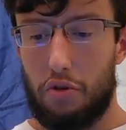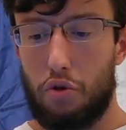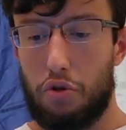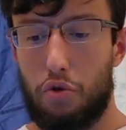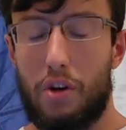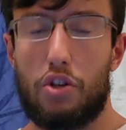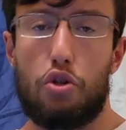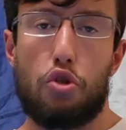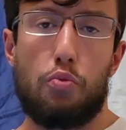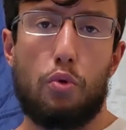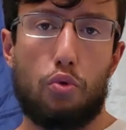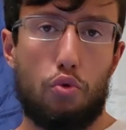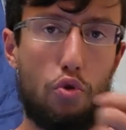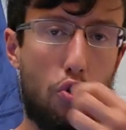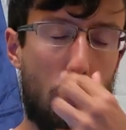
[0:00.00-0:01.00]
So, so I just
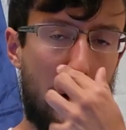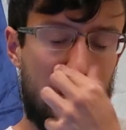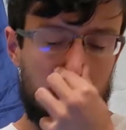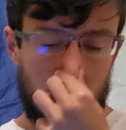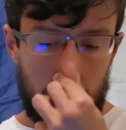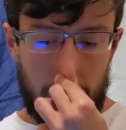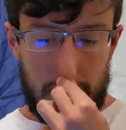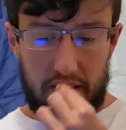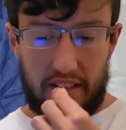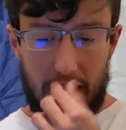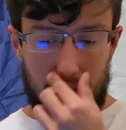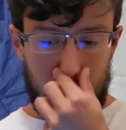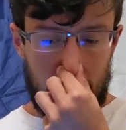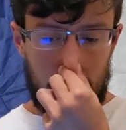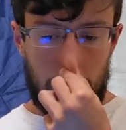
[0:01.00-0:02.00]
want to correct some
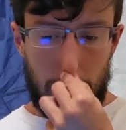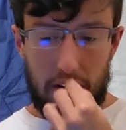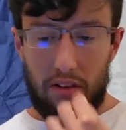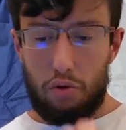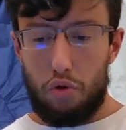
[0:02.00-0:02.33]
mistakes and explain